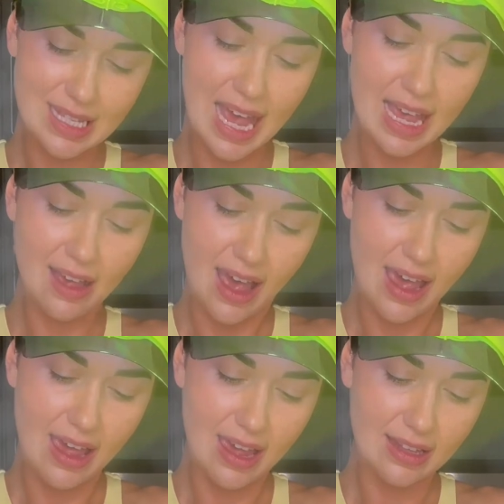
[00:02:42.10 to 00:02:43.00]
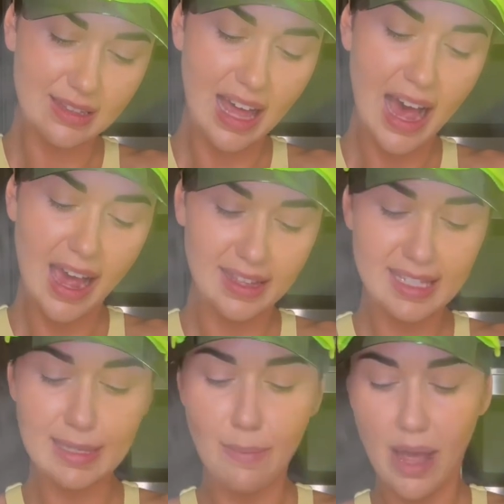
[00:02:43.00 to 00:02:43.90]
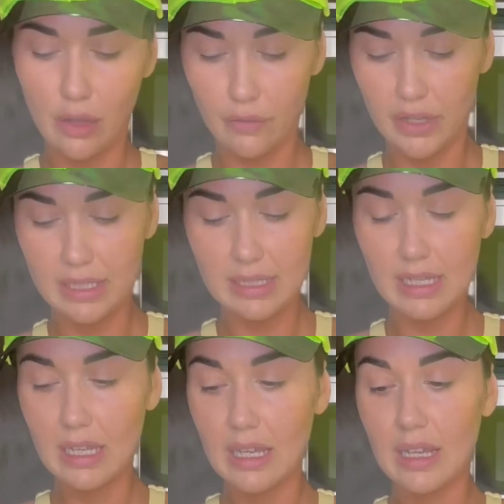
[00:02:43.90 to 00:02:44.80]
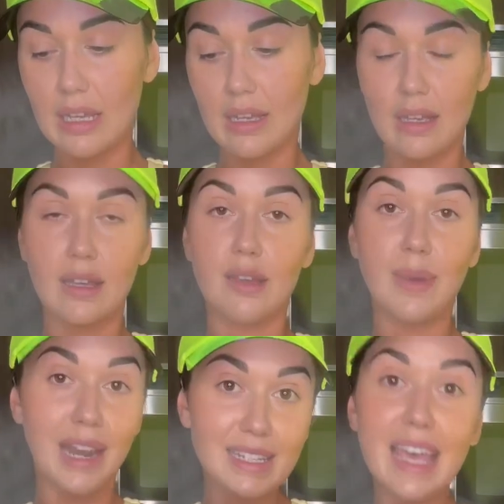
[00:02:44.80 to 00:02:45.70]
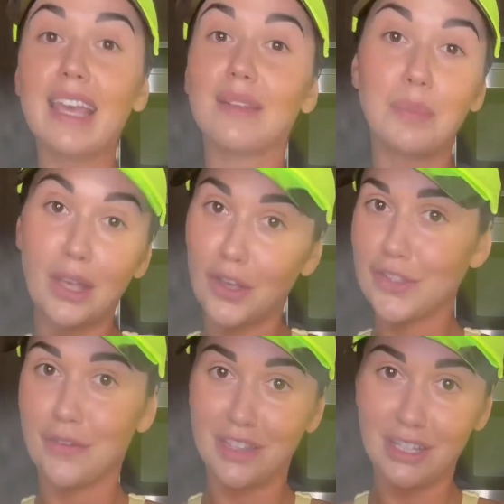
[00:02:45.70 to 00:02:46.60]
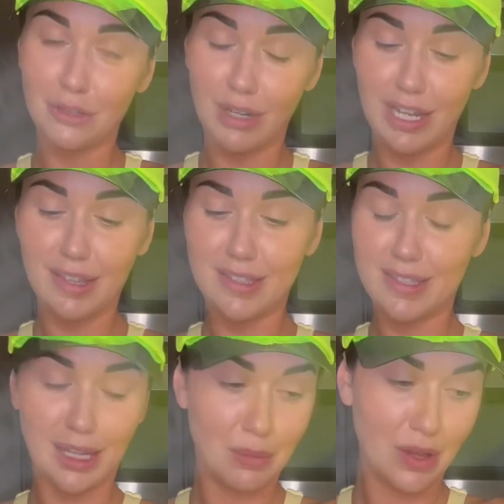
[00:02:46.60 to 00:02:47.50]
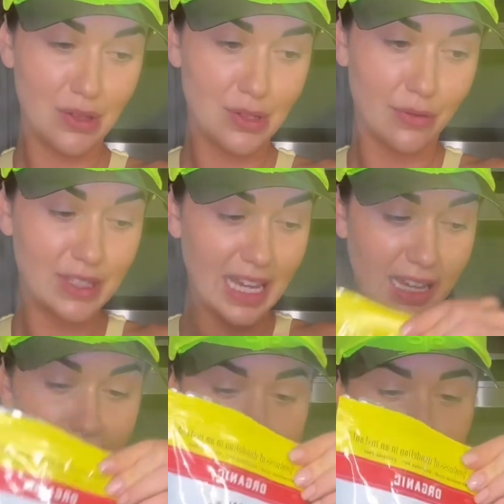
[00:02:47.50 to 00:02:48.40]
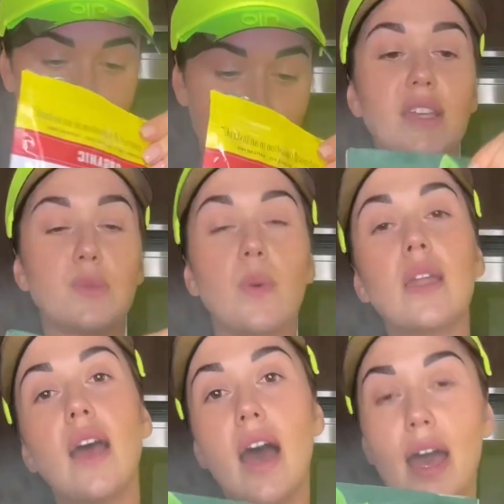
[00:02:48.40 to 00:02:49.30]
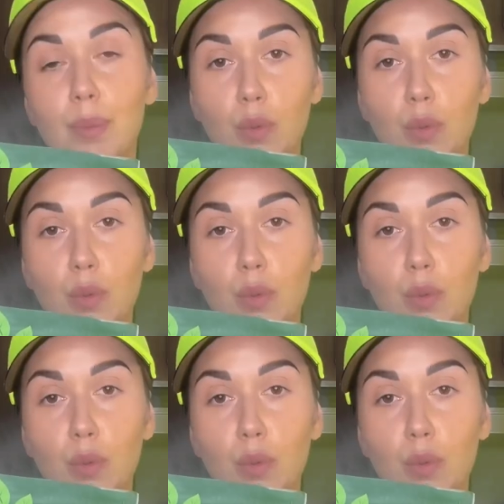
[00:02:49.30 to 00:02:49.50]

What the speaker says: like a light smell of it. But I take it because of the ingredients, not because of taste. Last one, I